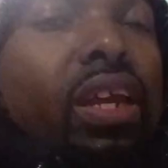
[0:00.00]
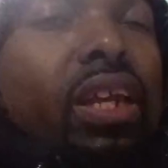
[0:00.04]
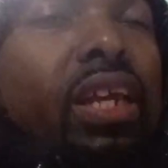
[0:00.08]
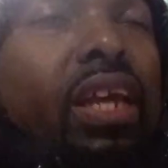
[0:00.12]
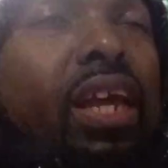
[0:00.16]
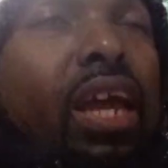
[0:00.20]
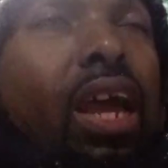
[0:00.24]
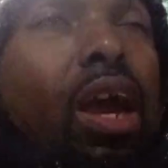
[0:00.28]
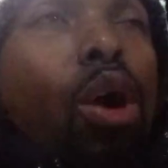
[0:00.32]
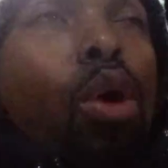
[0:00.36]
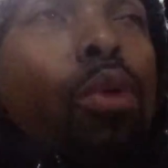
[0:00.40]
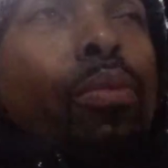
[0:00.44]

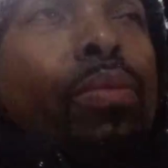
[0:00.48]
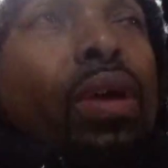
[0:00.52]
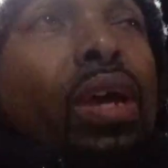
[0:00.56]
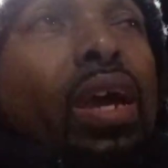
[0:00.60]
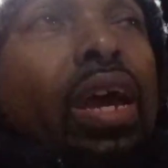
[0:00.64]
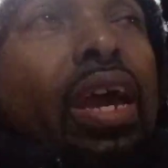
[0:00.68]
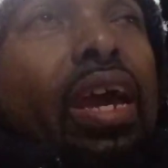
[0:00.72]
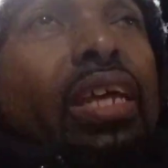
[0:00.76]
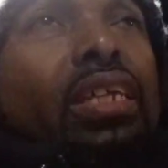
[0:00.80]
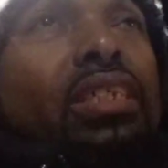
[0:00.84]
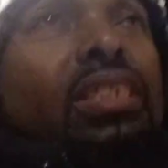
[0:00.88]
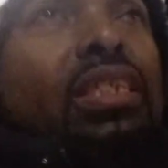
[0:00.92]
need help?
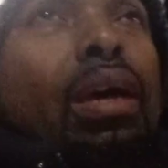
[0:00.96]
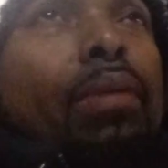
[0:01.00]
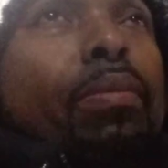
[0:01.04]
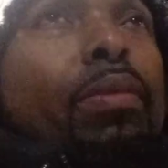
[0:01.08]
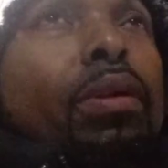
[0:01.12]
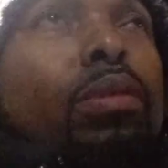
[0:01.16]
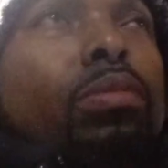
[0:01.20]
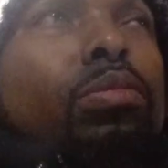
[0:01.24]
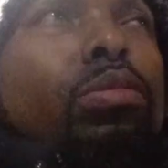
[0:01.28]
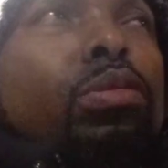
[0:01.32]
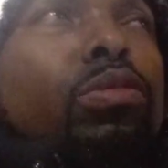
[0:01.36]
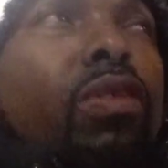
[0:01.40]
And some of
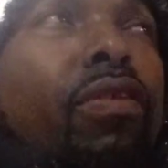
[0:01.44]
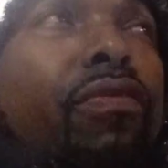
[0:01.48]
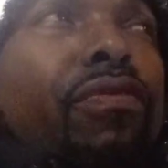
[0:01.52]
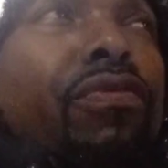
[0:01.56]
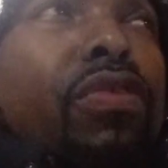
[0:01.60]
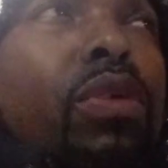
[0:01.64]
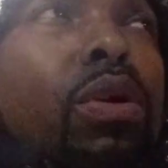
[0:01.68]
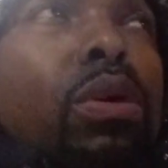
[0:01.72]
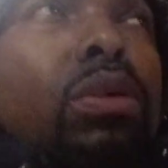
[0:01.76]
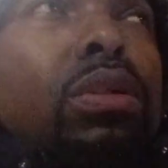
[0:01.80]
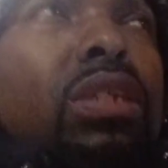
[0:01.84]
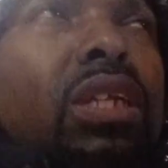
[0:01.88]
them is
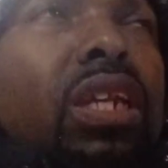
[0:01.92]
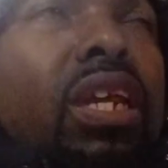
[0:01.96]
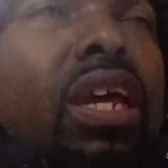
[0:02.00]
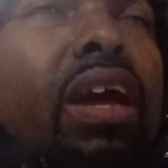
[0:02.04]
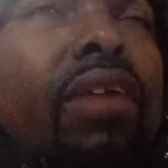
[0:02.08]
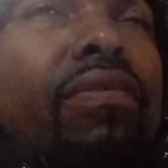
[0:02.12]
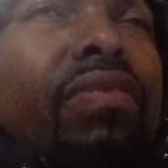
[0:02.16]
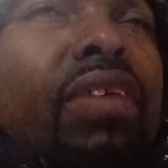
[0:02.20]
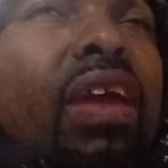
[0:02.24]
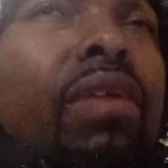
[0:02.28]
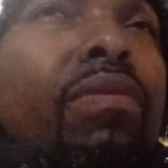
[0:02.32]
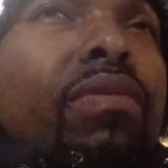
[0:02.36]
refusing it.
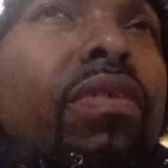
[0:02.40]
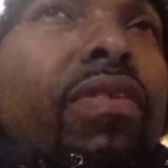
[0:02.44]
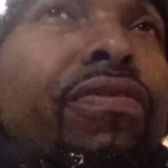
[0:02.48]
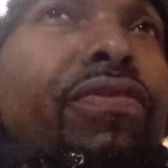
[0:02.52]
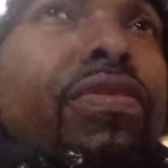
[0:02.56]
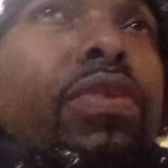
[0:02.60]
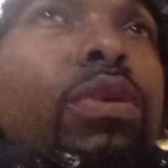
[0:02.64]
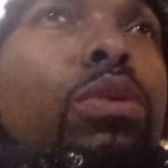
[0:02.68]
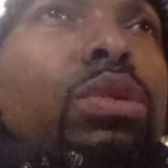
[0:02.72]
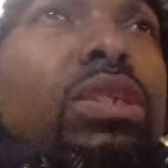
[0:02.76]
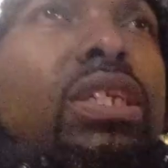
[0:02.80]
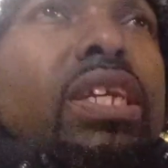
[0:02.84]
If they
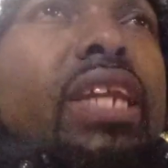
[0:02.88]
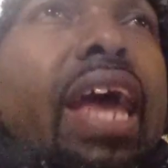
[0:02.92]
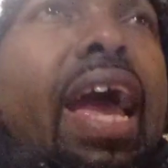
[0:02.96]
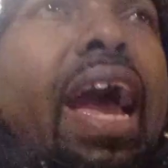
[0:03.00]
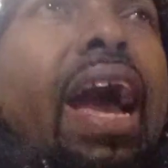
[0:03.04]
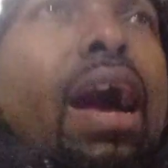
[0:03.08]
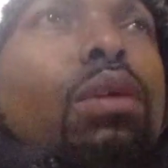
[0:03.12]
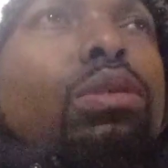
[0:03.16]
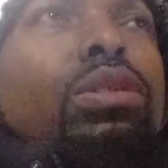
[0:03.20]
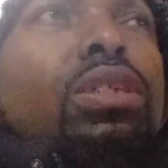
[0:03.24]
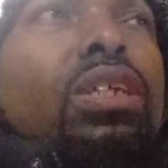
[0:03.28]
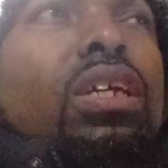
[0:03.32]
refusing
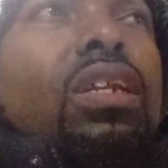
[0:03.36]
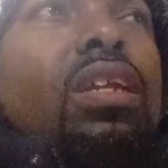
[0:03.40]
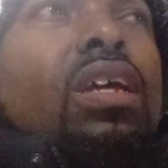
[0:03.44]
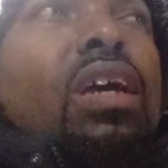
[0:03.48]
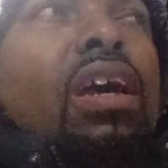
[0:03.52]
housing,